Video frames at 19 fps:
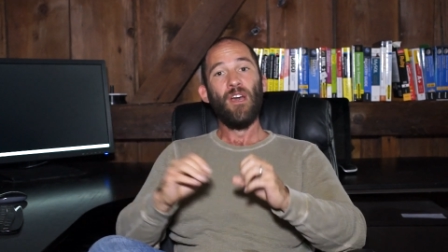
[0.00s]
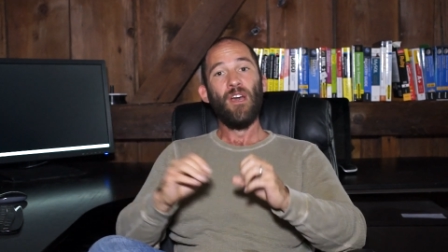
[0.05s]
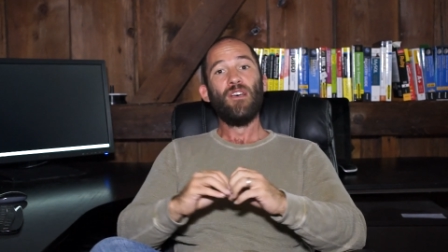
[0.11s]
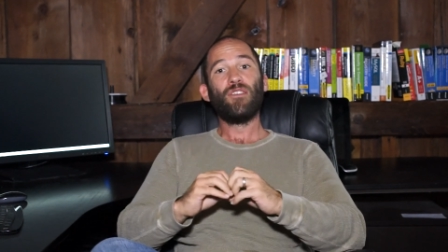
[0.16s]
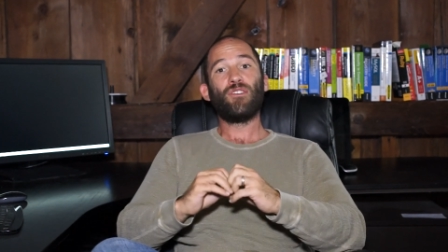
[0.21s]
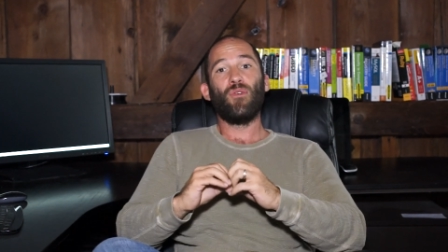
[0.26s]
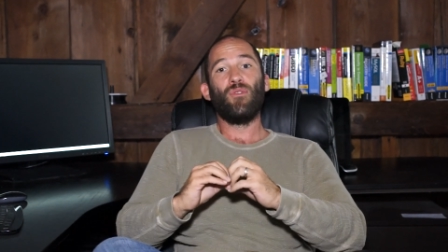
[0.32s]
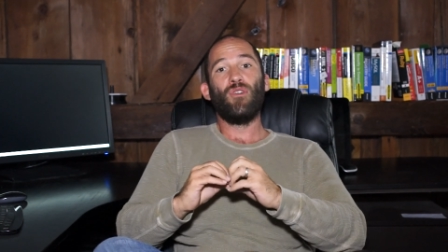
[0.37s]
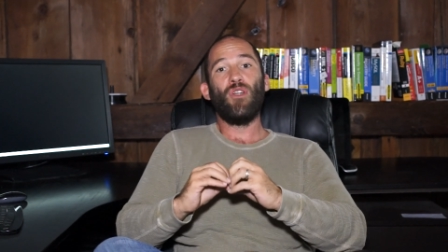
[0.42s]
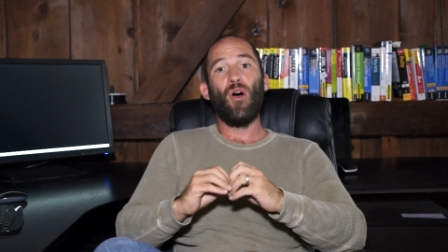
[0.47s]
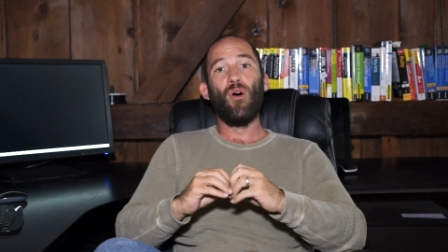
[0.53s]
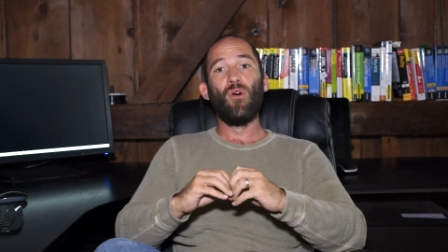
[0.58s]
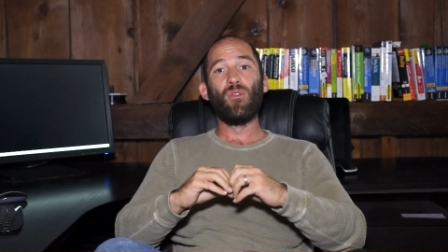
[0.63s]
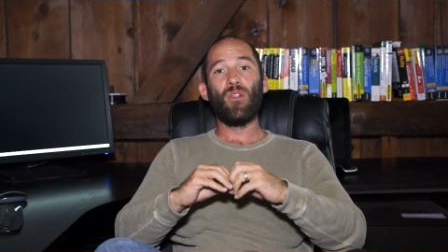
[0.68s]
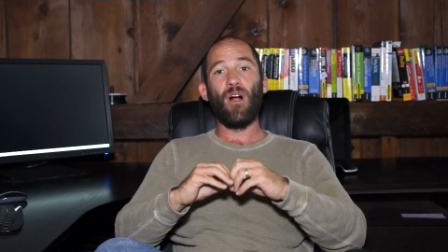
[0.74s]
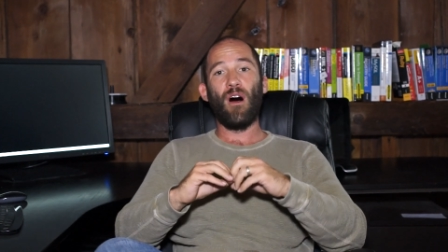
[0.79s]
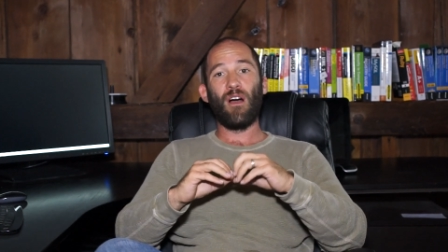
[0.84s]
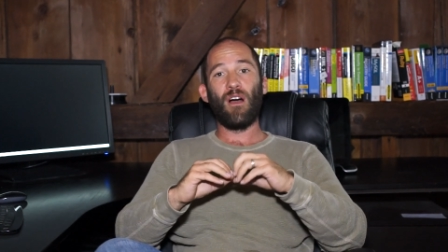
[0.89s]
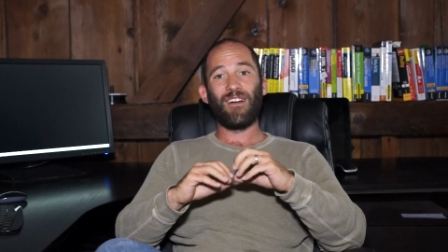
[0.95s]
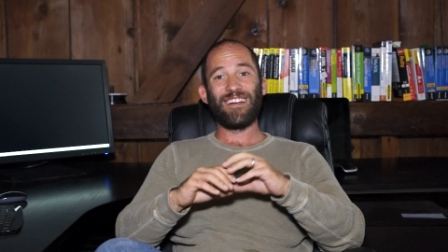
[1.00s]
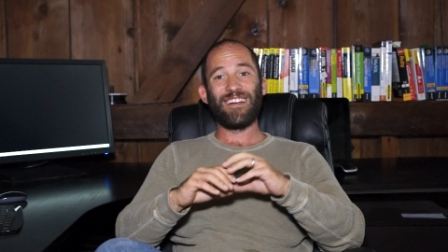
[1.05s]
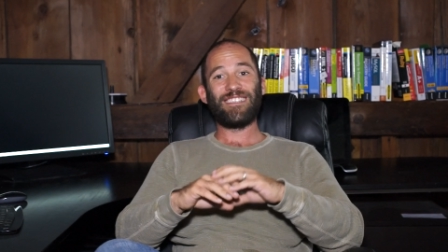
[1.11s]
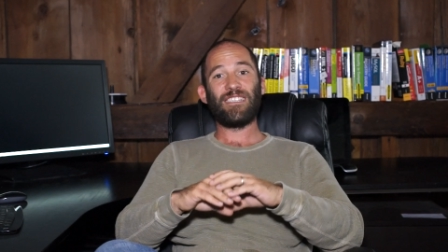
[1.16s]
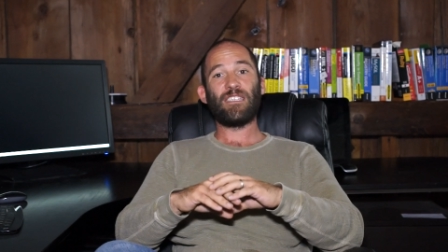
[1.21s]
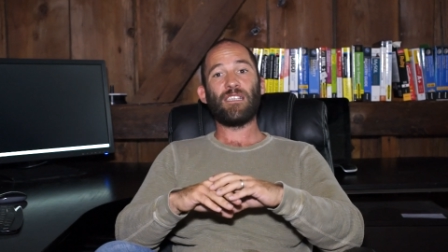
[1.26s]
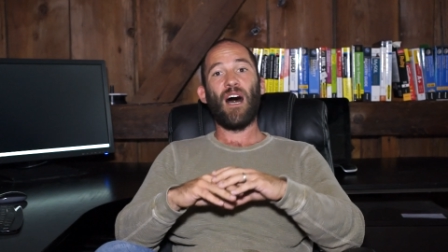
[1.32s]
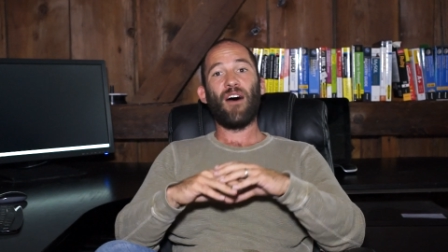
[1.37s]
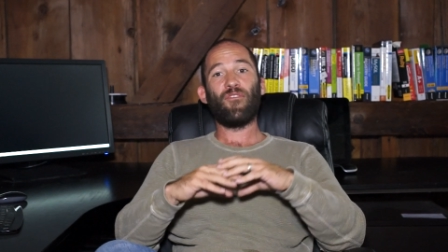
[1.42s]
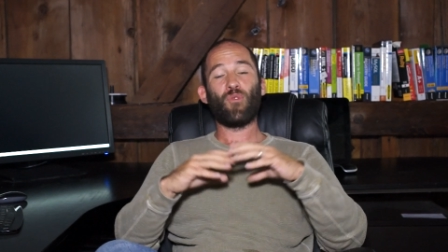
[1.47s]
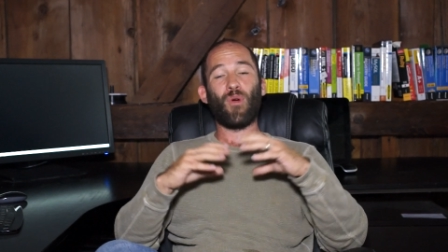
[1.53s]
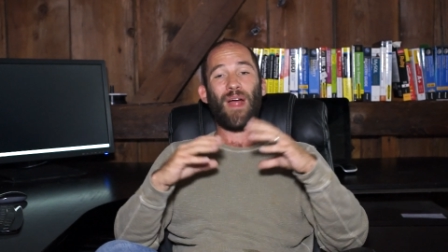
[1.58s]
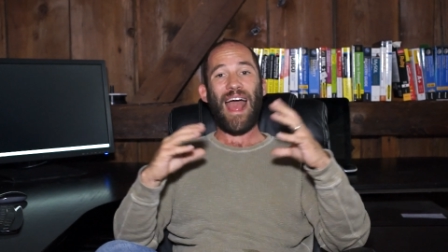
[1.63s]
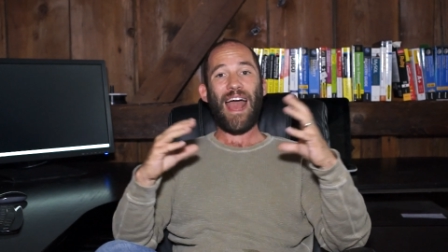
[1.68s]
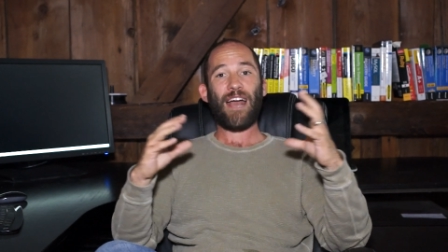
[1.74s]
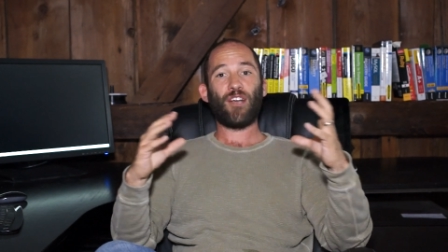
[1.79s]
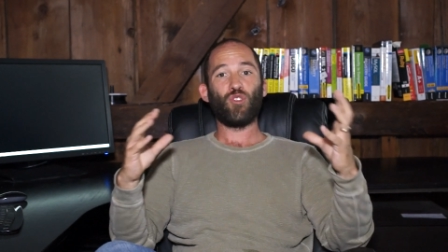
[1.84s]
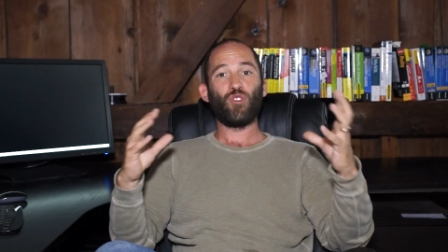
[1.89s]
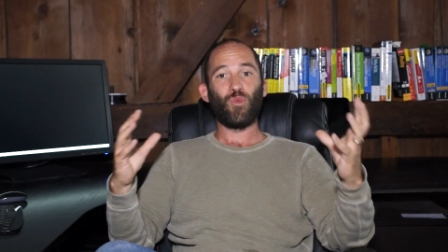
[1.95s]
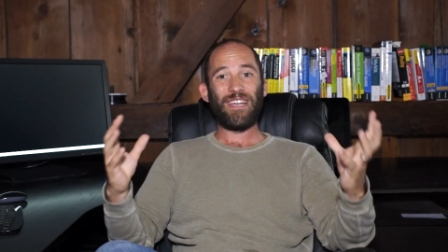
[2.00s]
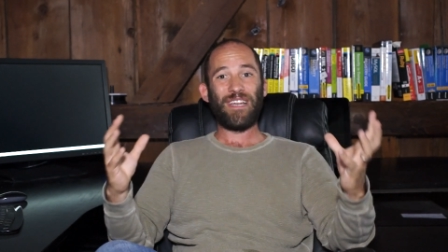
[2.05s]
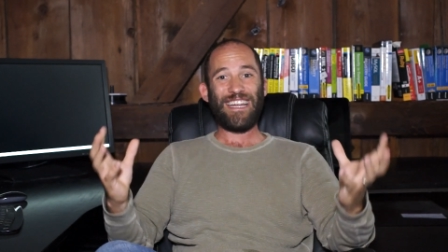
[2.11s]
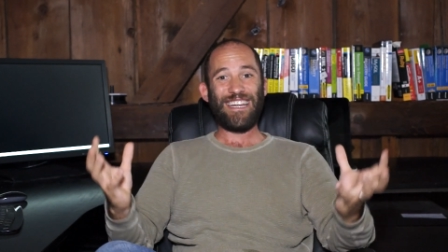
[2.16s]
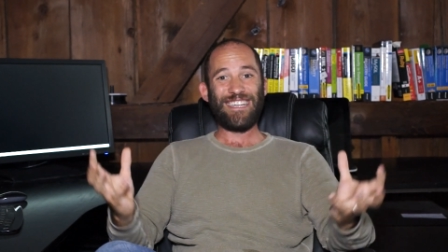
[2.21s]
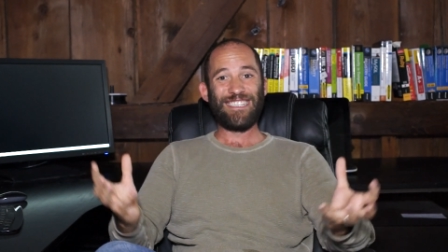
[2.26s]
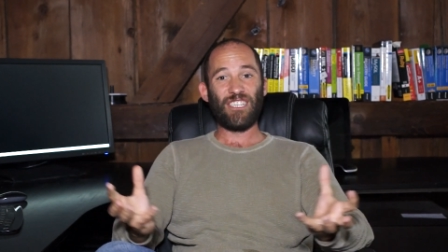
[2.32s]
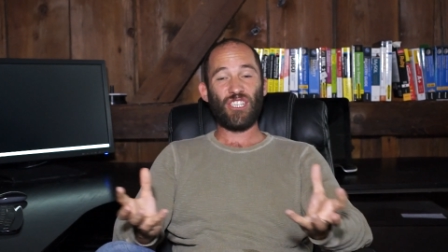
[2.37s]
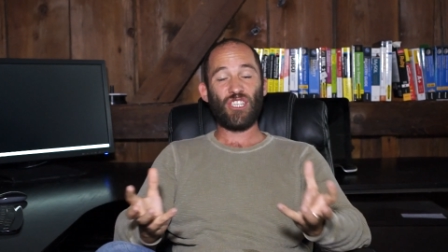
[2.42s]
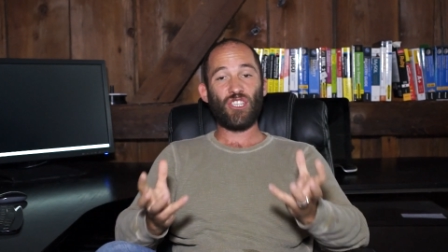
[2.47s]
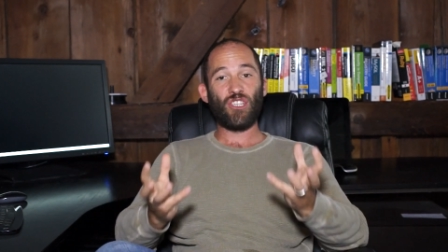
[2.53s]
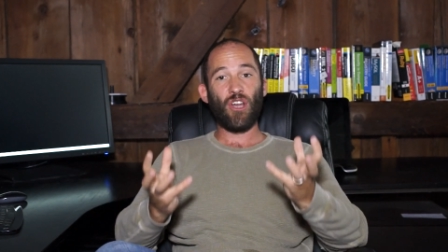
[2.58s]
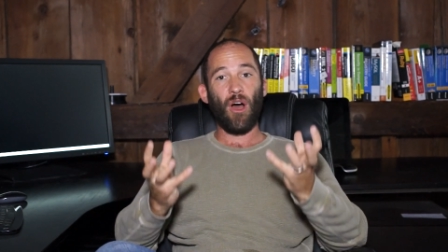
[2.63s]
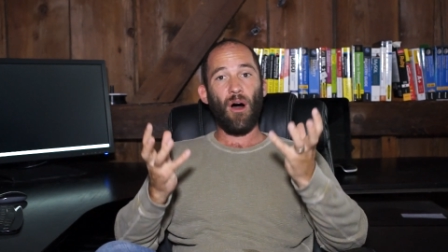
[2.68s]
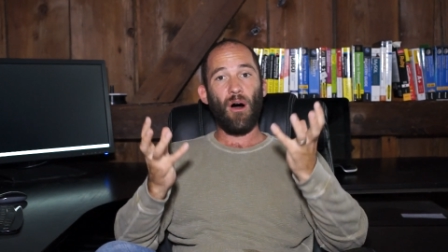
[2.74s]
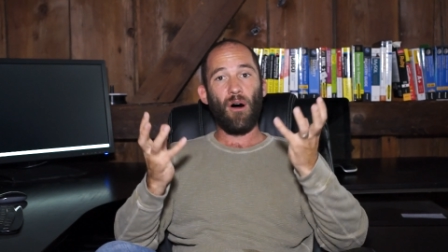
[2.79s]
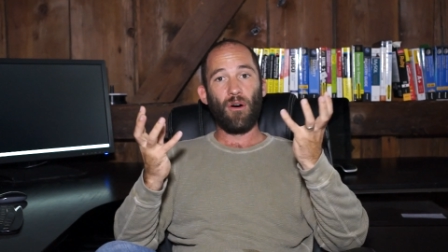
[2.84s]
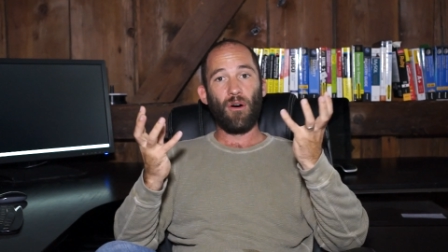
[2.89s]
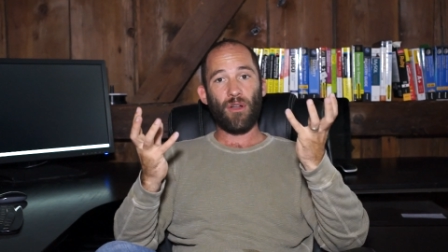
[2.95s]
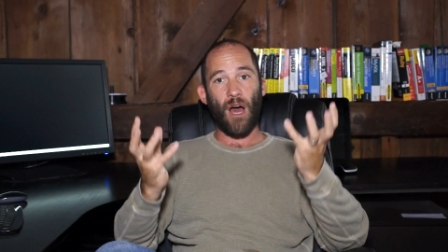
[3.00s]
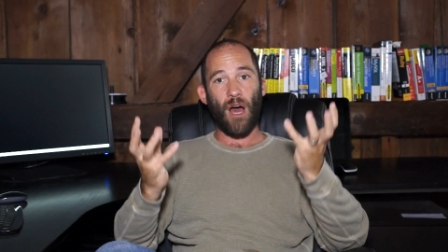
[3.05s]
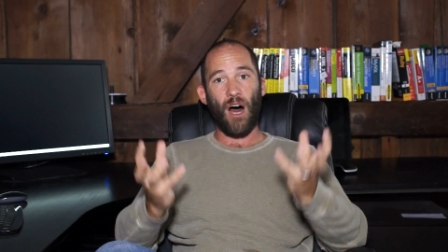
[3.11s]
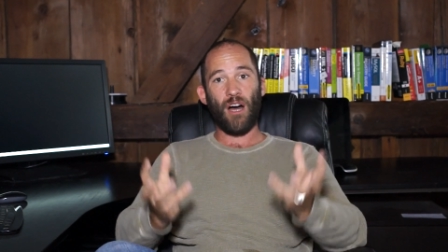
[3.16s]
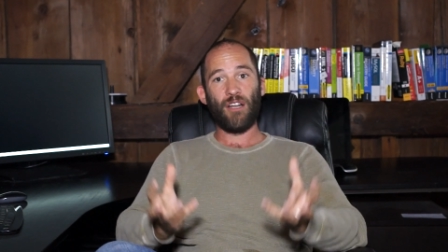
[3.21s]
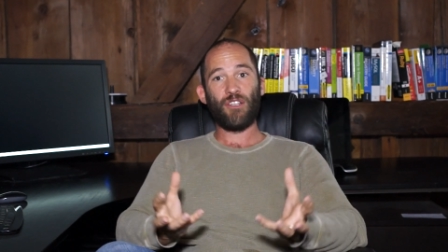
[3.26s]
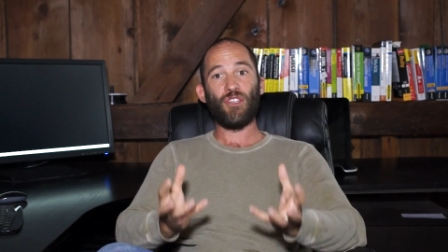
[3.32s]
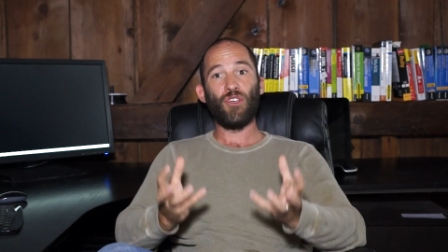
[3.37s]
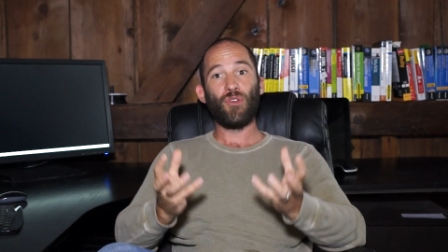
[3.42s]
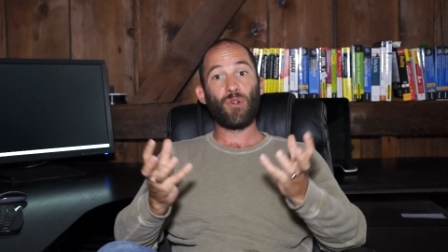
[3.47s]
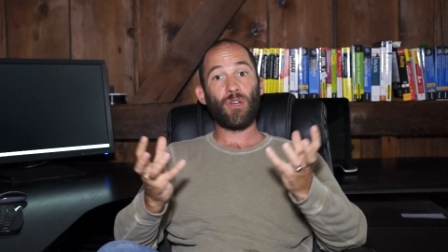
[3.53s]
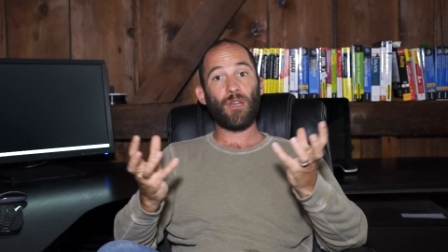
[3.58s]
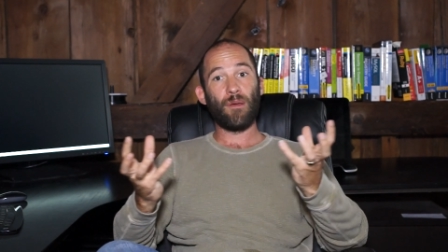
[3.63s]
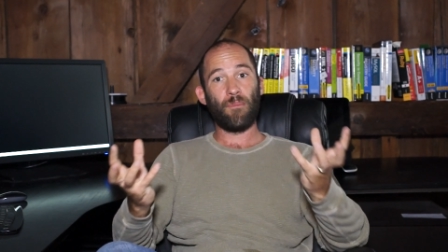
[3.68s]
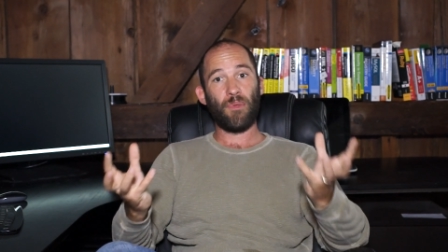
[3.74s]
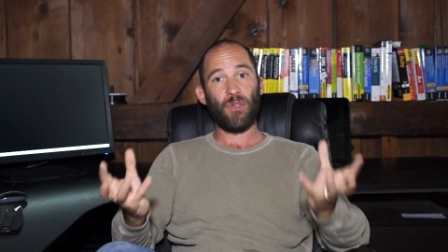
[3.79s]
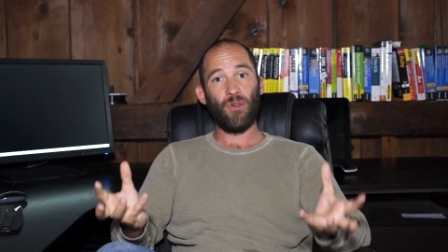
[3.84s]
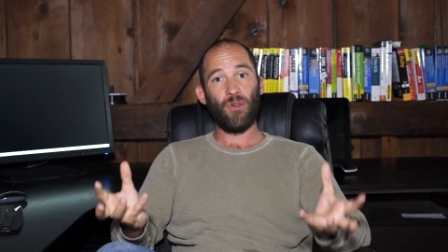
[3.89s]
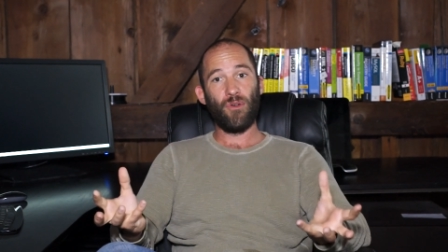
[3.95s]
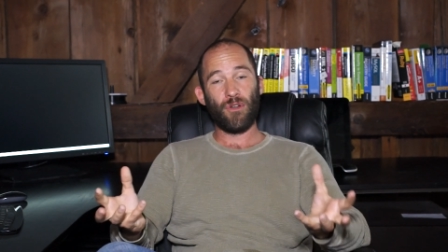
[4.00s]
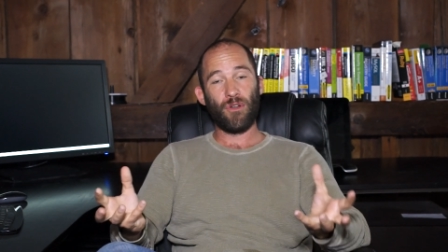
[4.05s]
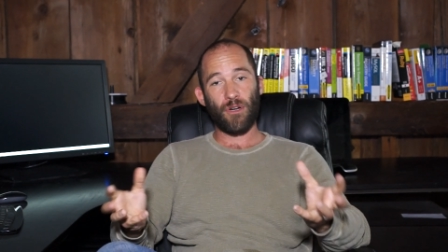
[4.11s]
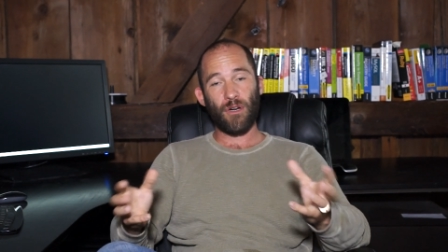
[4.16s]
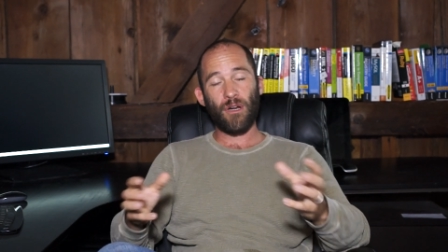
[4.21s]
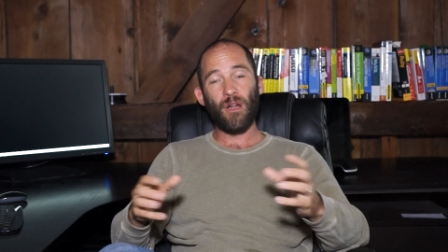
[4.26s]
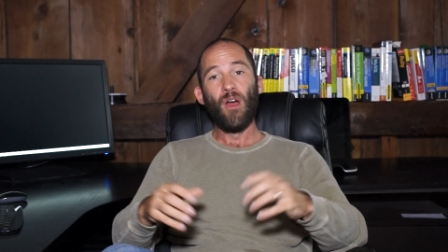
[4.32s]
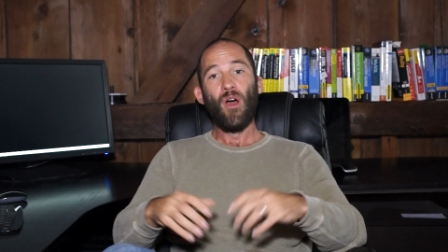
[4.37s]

So no longer is software actually installed onto your computer